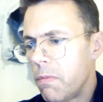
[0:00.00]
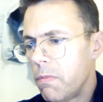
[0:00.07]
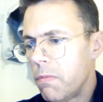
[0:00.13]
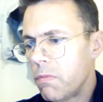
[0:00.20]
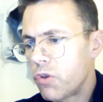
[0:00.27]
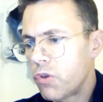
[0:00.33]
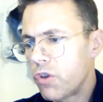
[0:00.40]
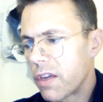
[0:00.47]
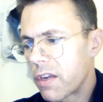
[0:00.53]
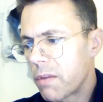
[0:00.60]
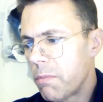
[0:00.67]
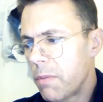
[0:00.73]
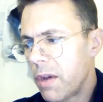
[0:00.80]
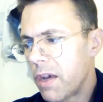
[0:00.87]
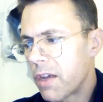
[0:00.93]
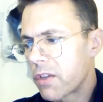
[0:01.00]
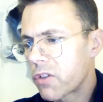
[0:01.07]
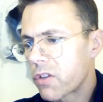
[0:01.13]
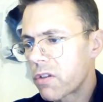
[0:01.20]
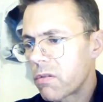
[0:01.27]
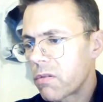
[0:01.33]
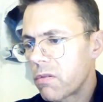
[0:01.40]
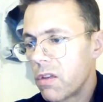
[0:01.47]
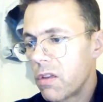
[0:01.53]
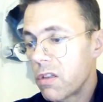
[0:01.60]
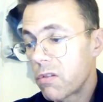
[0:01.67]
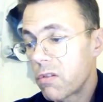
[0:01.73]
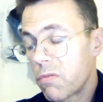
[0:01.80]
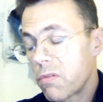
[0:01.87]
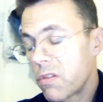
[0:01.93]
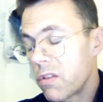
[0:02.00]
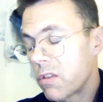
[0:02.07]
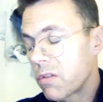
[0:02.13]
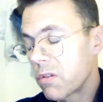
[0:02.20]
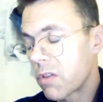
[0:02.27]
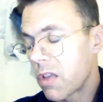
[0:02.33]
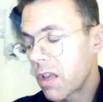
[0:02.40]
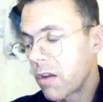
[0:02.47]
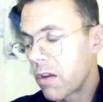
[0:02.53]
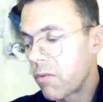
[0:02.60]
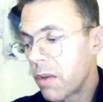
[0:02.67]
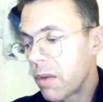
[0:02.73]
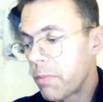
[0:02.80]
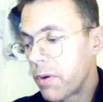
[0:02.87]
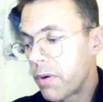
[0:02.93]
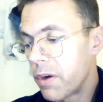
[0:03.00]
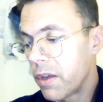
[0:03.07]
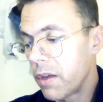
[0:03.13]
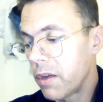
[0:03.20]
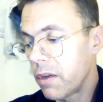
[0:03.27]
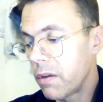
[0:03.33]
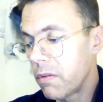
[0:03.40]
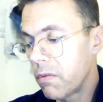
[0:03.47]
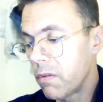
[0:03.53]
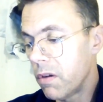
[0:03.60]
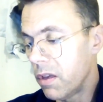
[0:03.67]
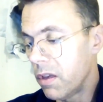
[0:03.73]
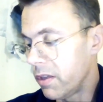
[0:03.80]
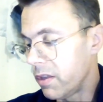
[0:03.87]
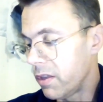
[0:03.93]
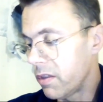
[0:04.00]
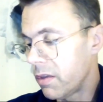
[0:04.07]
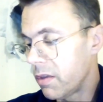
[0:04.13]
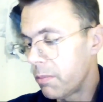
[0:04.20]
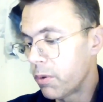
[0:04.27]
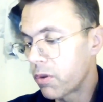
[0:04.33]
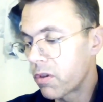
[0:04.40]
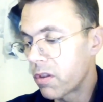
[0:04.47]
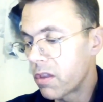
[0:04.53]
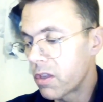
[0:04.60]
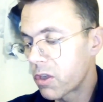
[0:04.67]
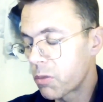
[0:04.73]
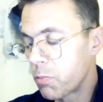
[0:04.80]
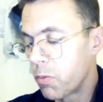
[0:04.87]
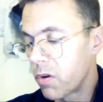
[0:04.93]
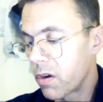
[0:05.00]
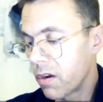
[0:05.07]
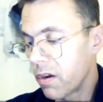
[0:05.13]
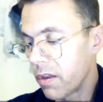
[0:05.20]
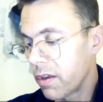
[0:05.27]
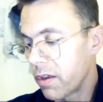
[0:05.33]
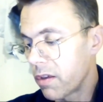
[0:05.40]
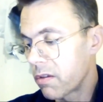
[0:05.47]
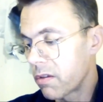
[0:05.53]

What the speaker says: She had a mask. This was like a really pretty lady. They put on this border like